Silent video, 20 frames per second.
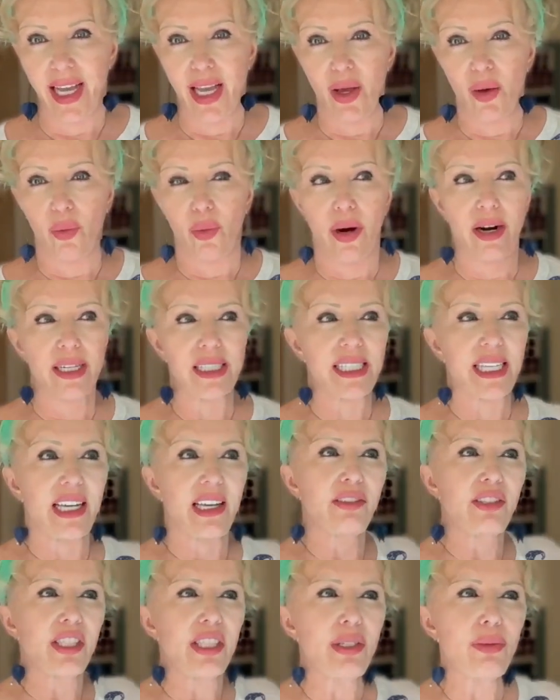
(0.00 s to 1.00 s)
Whereas
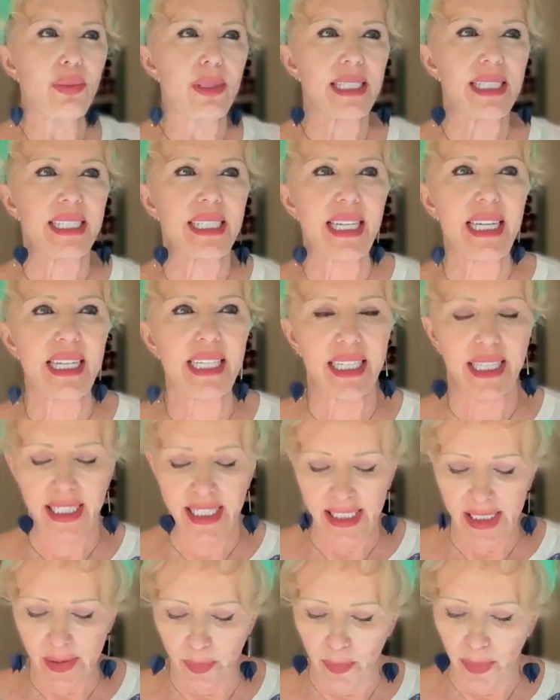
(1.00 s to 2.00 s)
if she was seen at
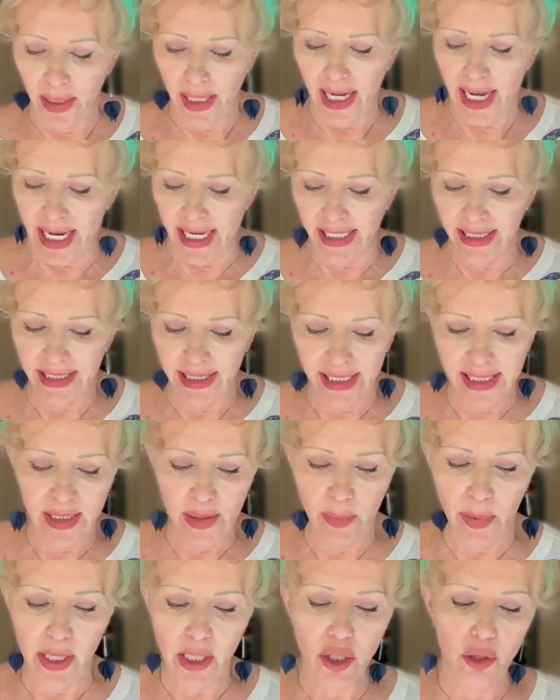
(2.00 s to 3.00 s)
this place, this
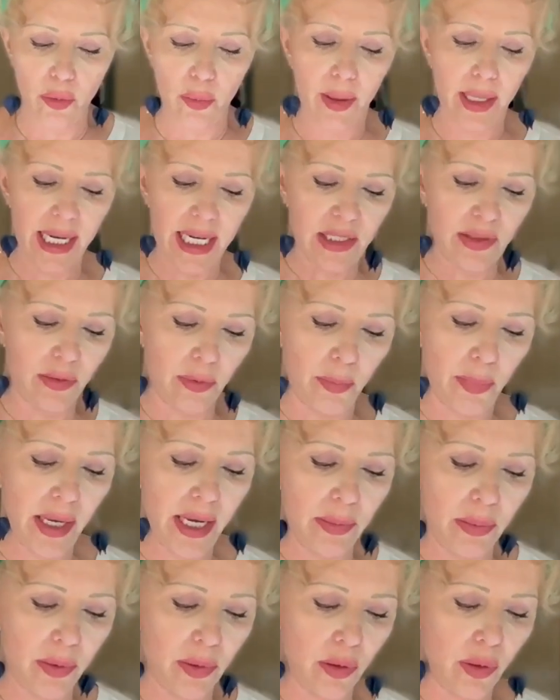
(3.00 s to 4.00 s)
special place for
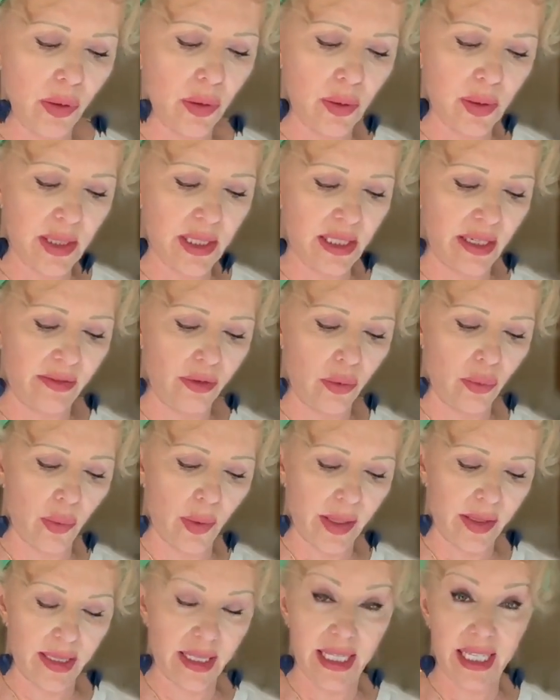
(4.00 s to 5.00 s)
people who suffer
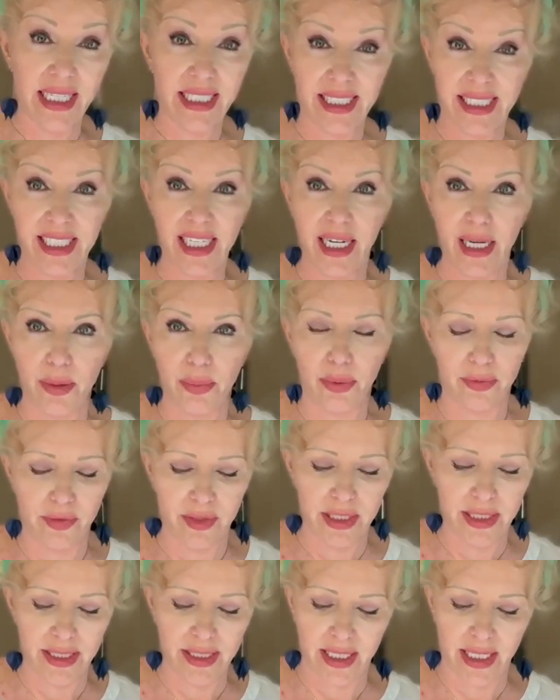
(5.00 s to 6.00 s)
with this type of
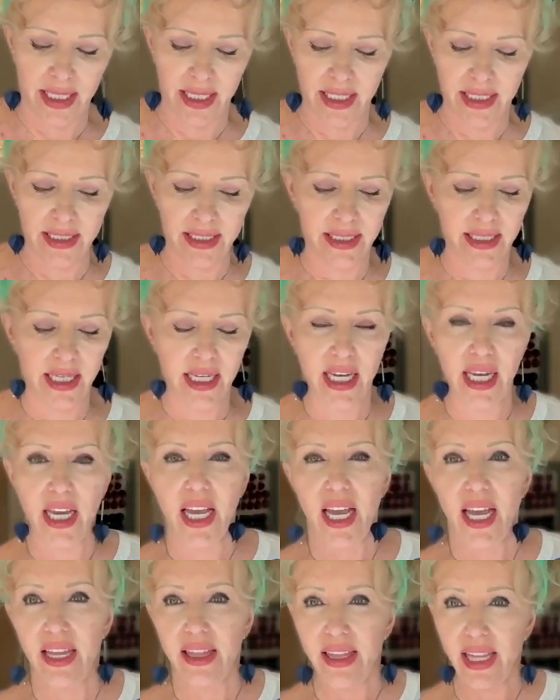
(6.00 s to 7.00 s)
disease,
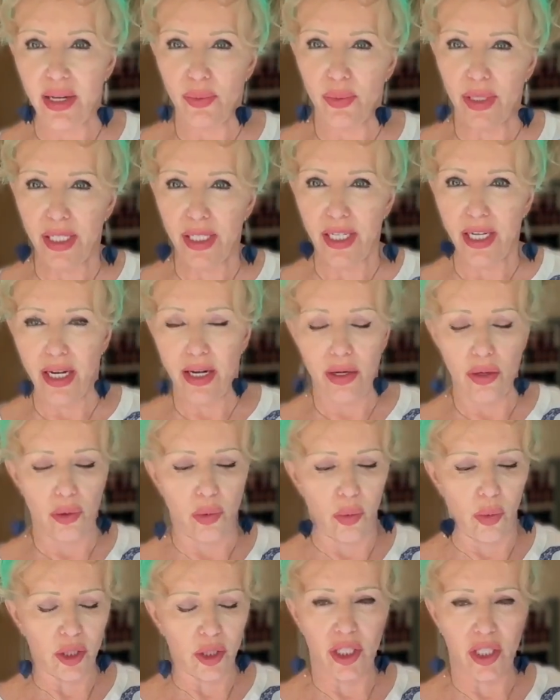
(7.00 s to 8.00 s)
they would know
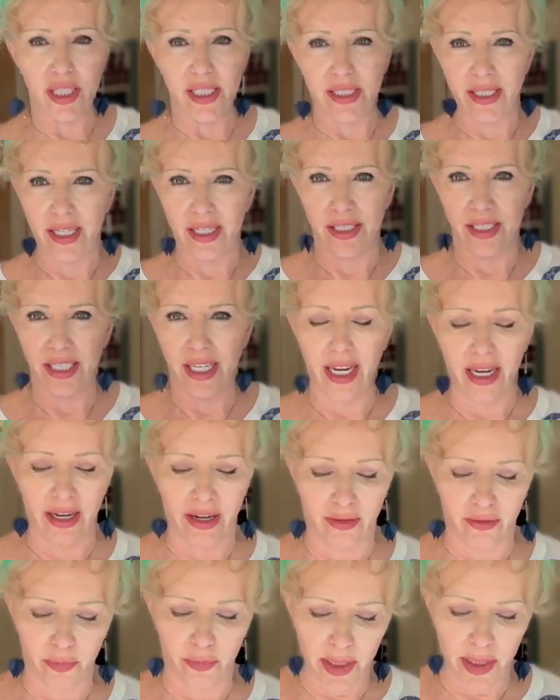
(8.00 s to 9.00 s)
what she's going to
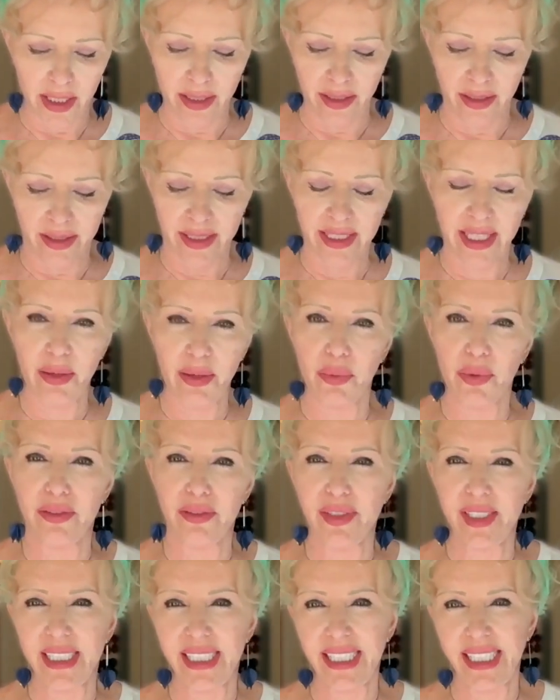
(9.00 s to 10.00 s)
have because they would
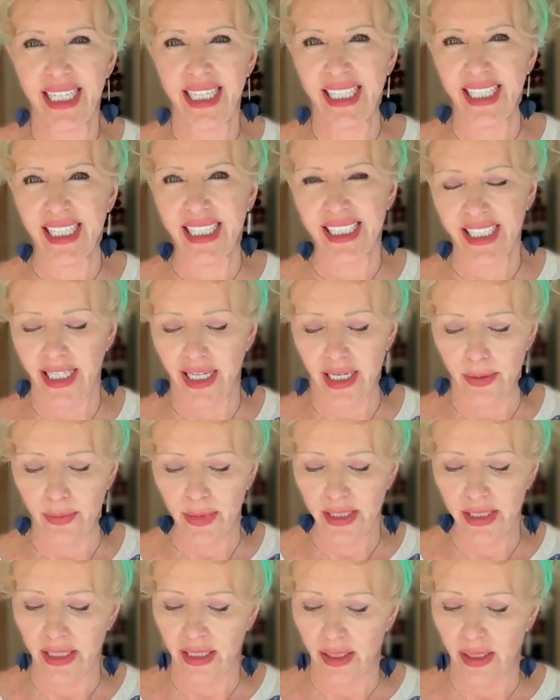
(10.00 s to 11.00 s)
have seen it time
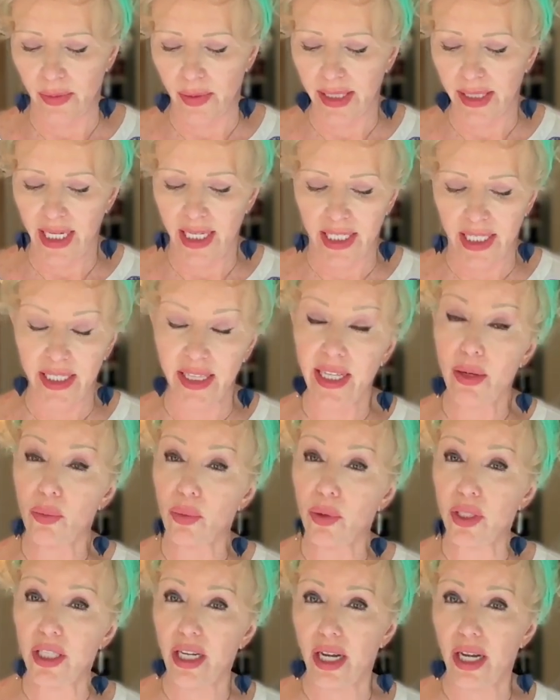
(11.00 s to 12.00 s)
and time again, and they
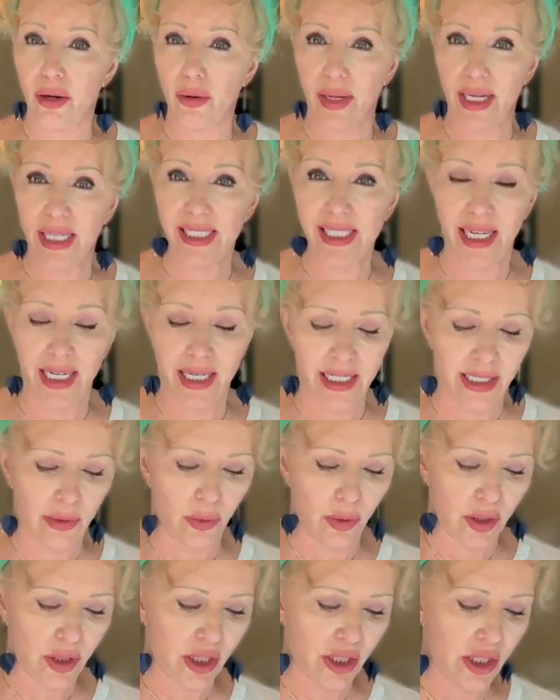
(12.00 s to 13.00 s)
would know exactly
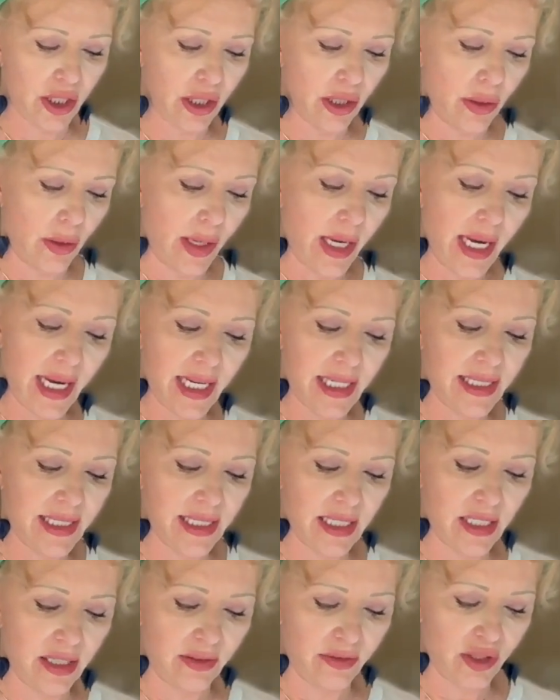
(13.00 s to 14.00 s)
what to do
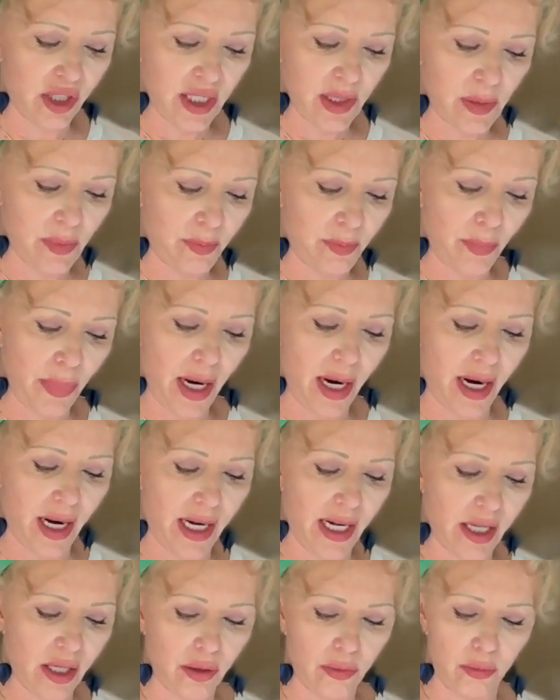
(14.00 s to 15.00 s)
instead of just
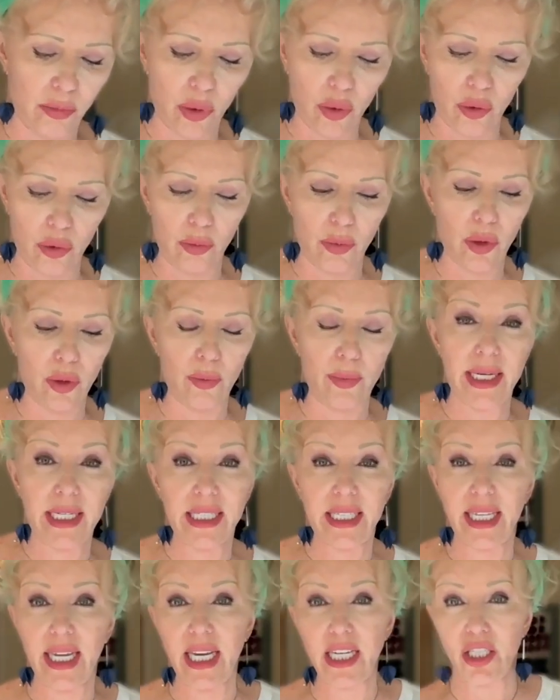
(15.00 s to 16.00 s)
piling on more and more
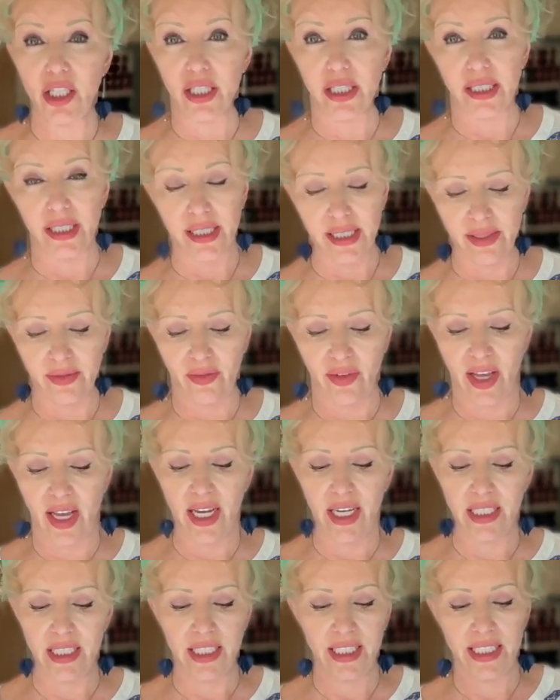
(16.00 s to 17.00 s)
medications for
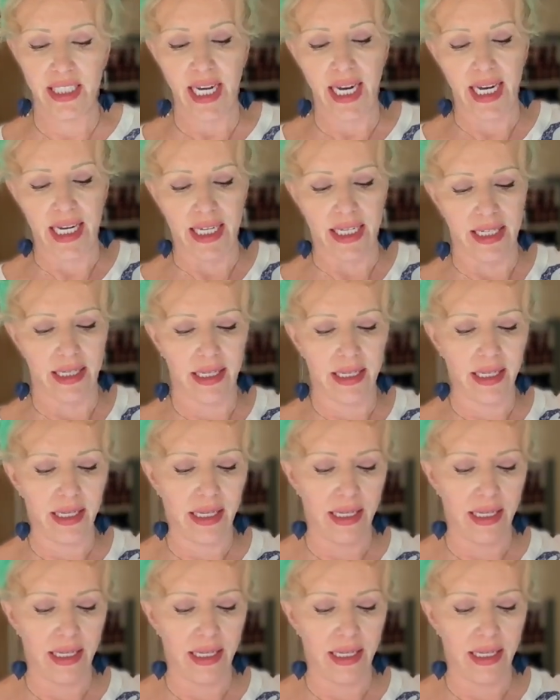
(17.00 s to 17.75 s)
her to take.